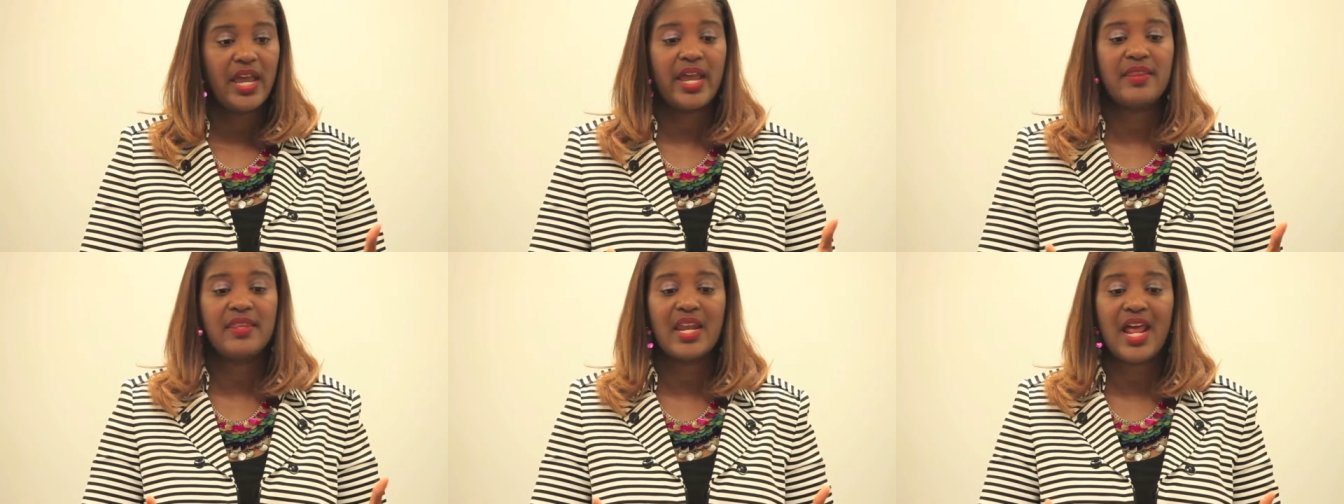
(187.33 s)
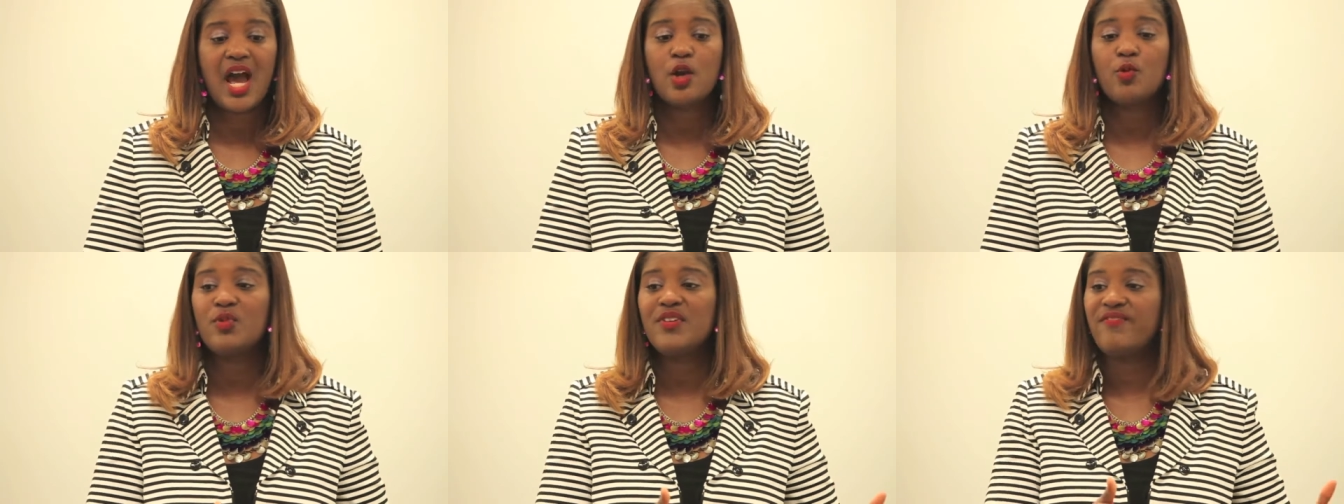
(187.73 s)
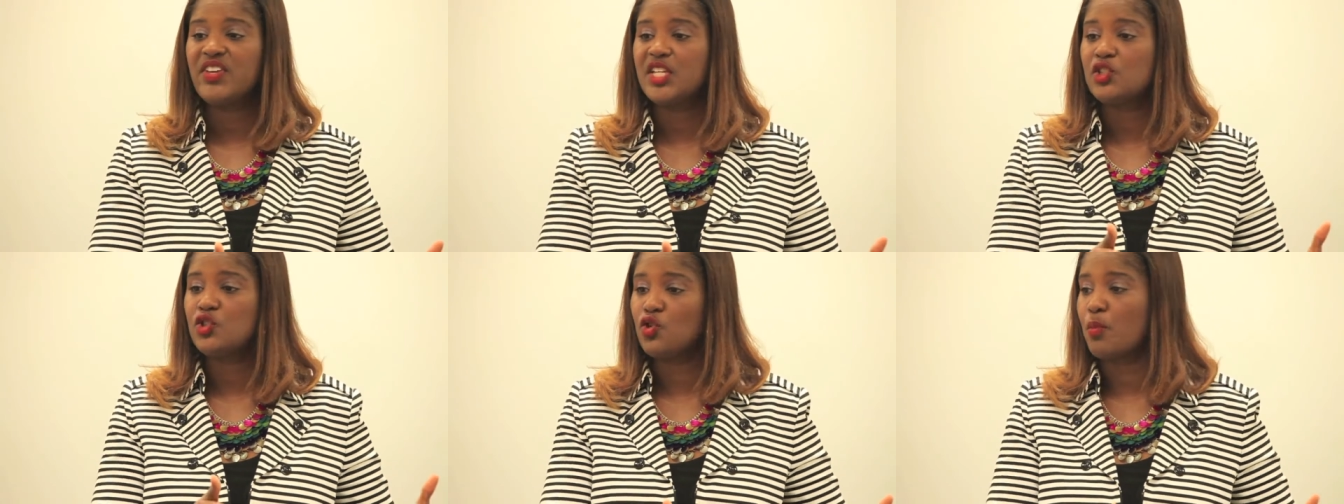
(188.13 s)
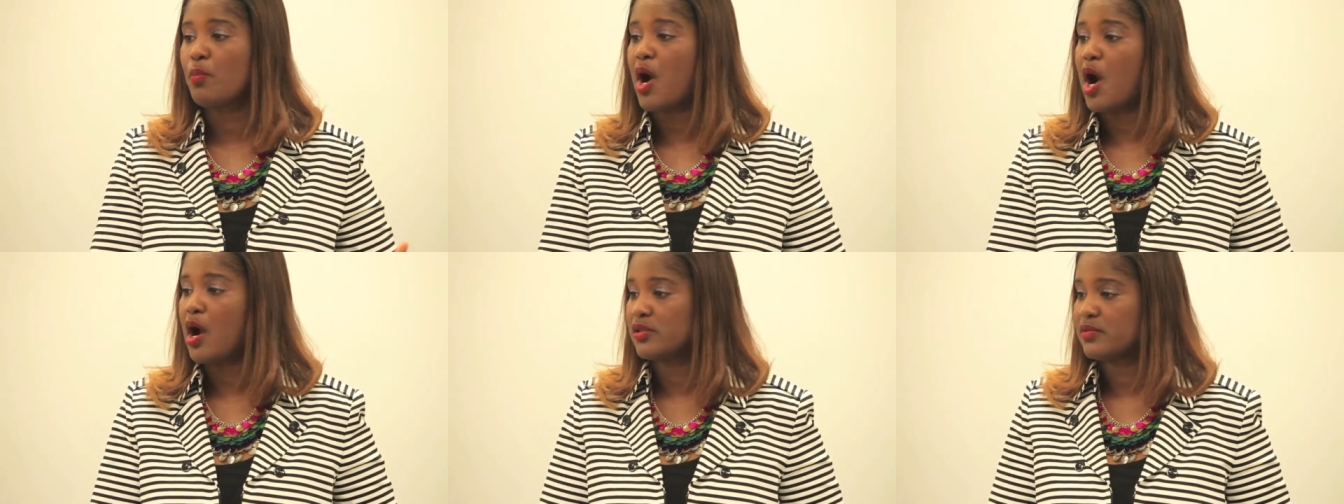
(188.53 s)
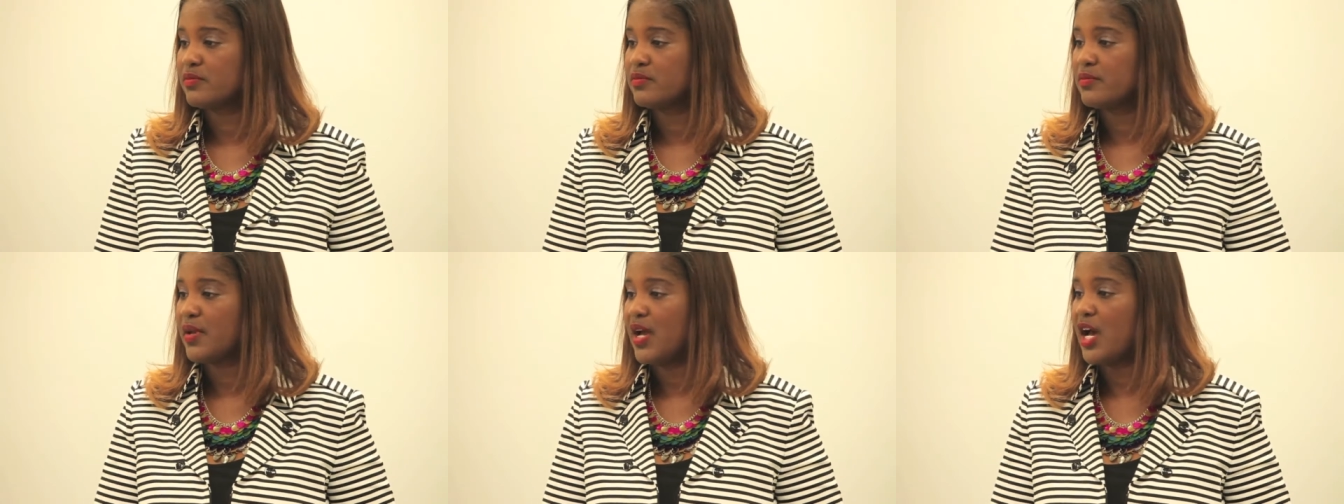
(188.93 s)
And then how do we fix your part?
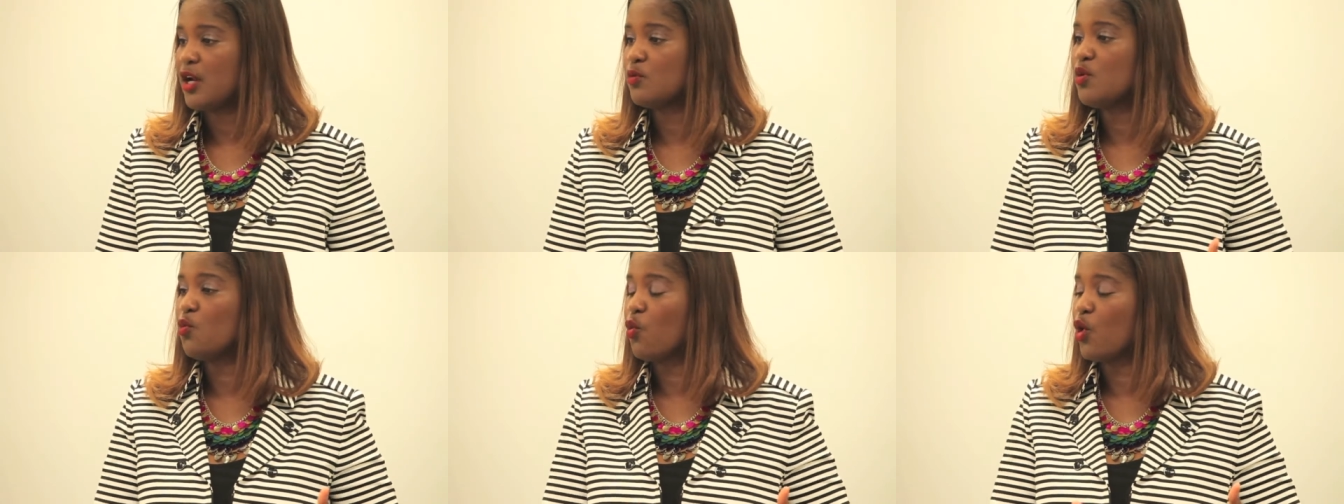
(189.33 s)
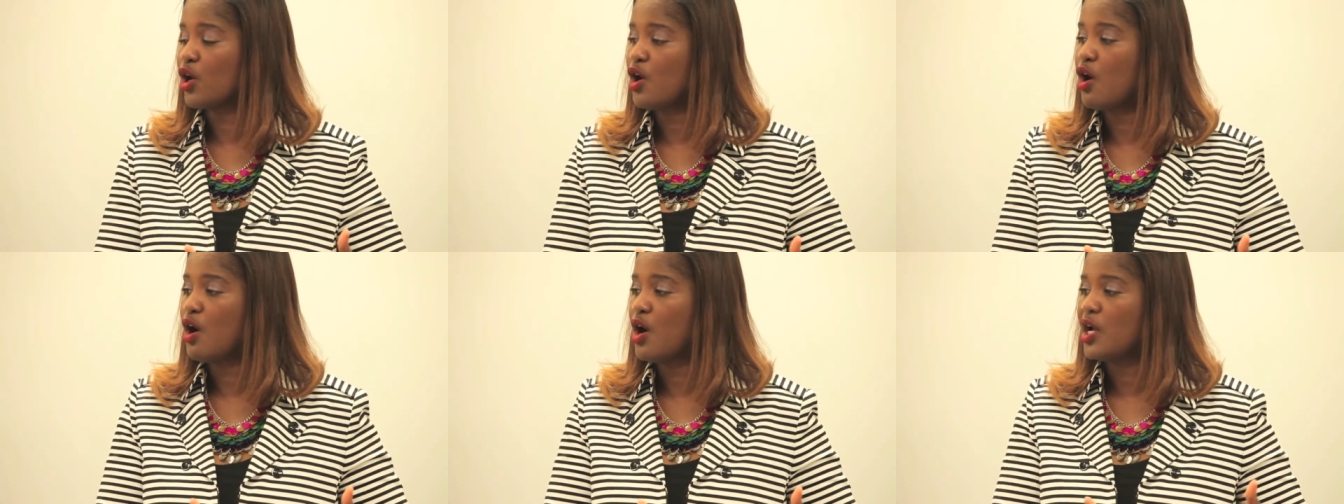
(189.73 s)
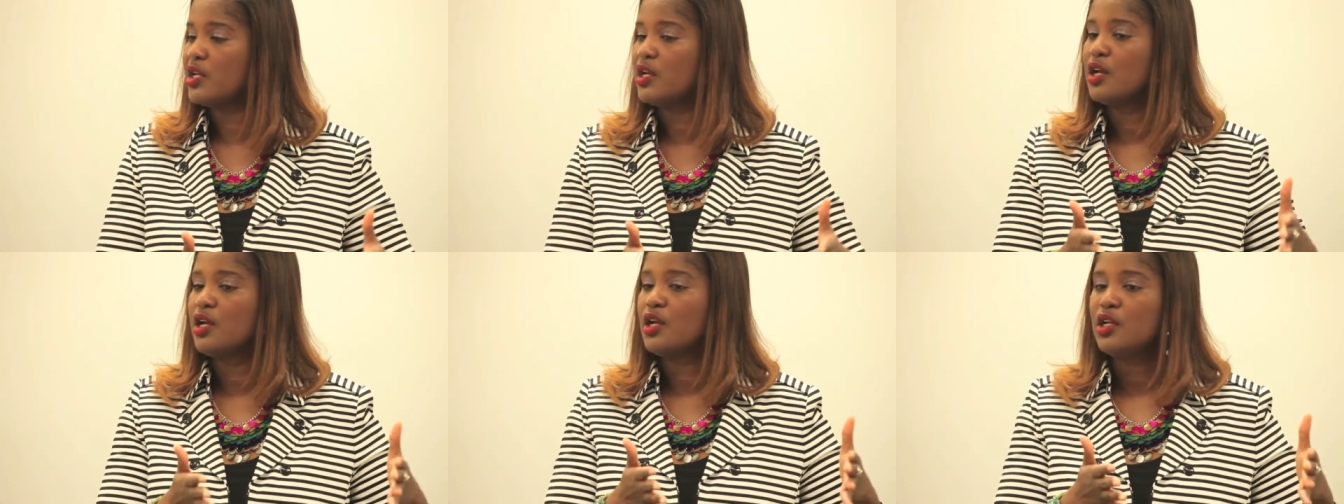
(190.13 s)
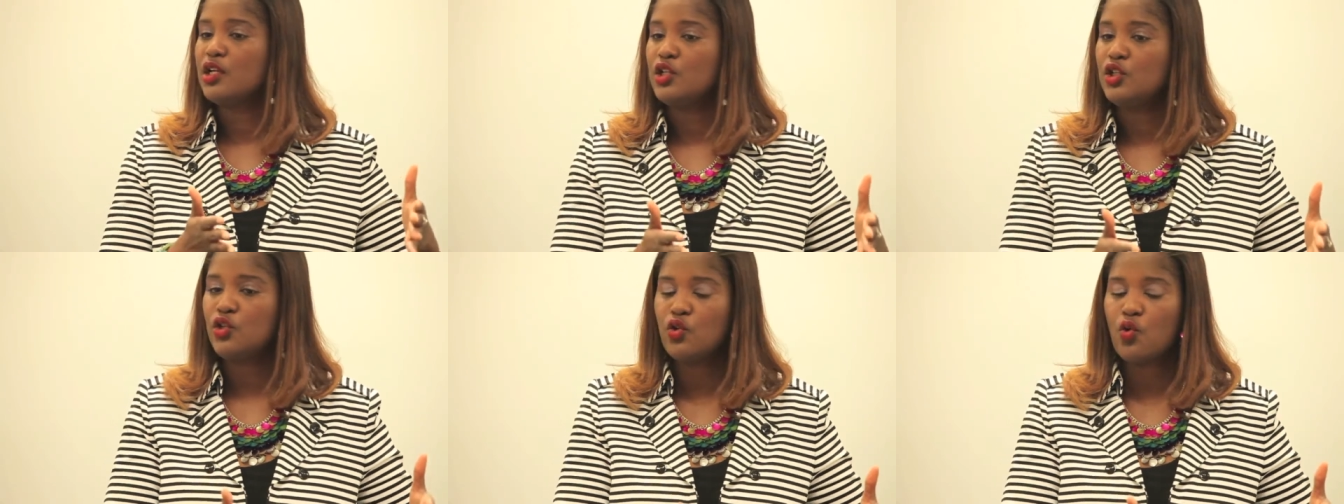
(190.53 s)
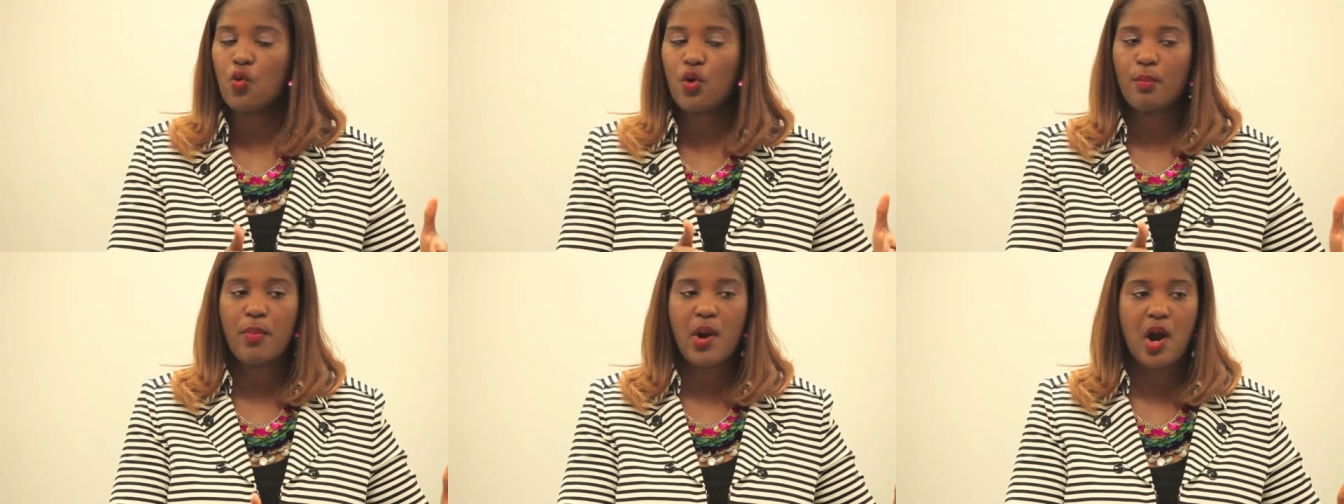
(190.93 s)
How do we work on
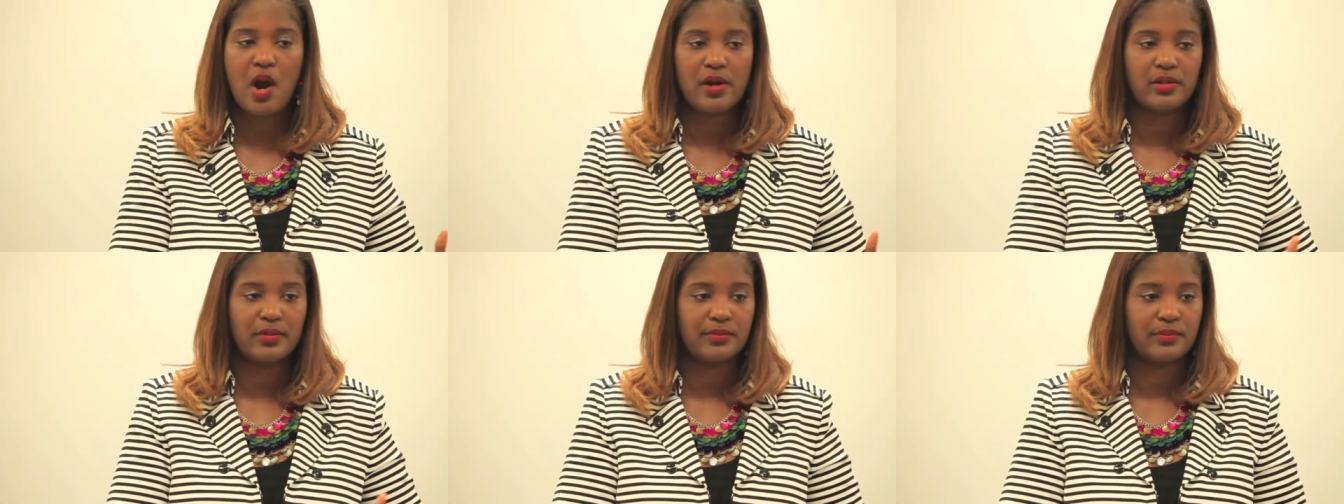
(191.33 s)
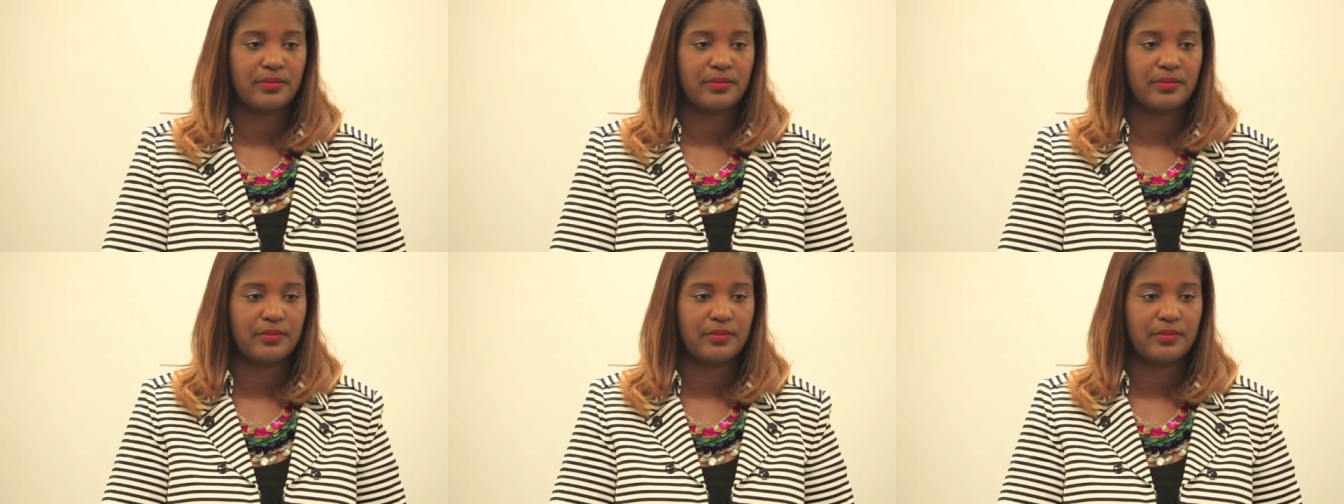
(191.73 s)
your part?